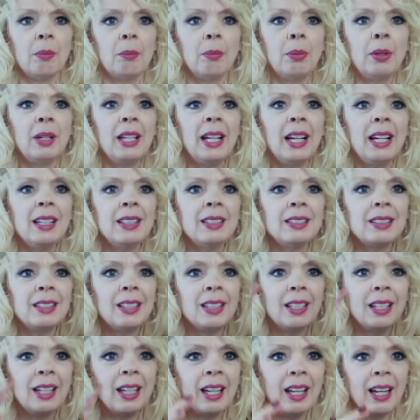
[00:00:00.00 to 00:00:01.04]

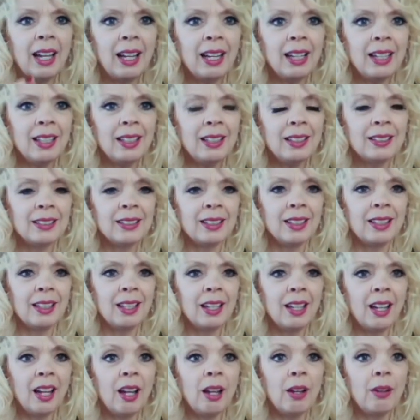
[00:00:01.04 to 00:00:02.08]
placing light and
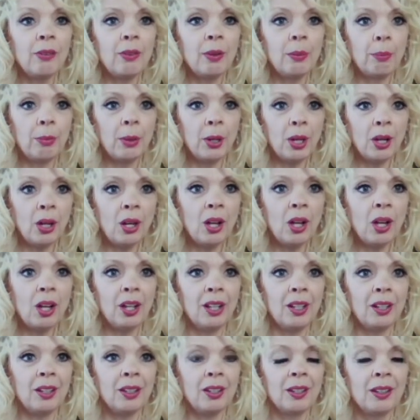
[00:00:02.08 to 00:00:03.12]
love
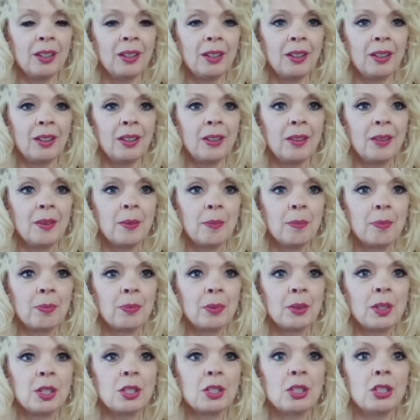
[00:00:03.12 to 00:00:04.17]
upon.
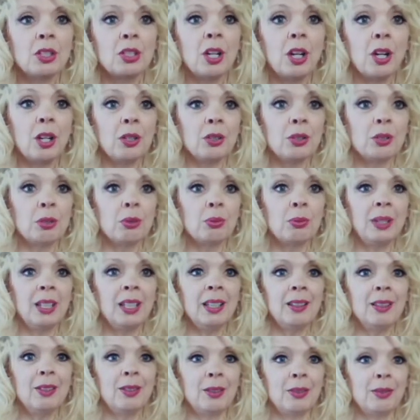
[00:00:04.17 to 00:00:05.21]
The stars
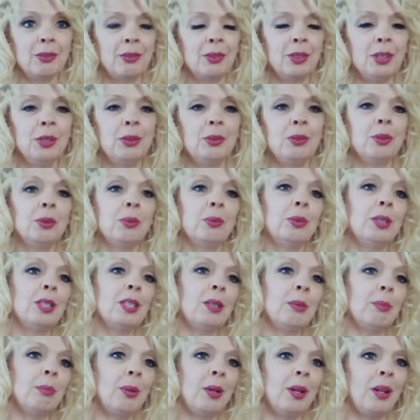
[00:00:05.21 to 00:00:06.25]
twinkle for you to wish
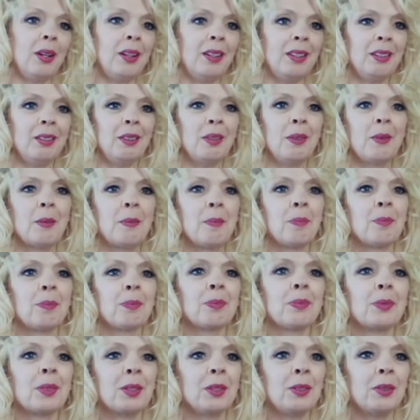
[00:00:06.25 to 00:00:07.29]
upon,
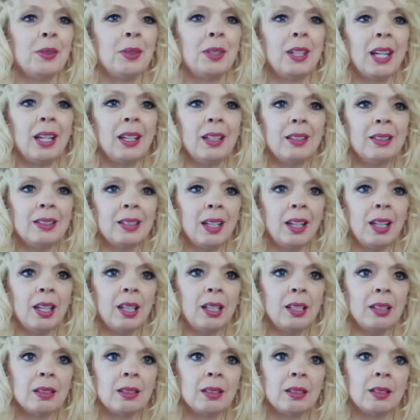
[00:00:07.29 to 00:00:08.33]
to gaze
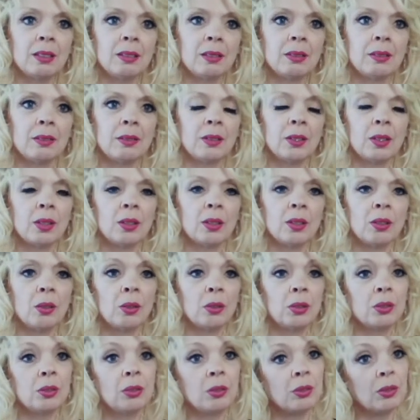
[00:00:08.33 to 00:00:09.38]
at,
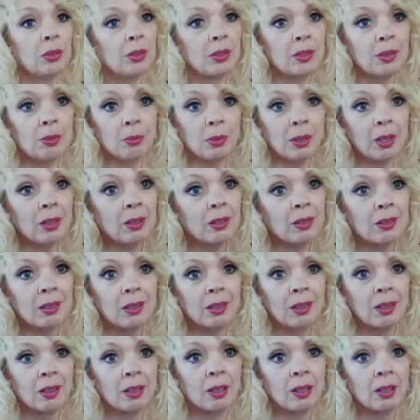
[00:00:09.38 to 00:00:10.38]
or to dismiss.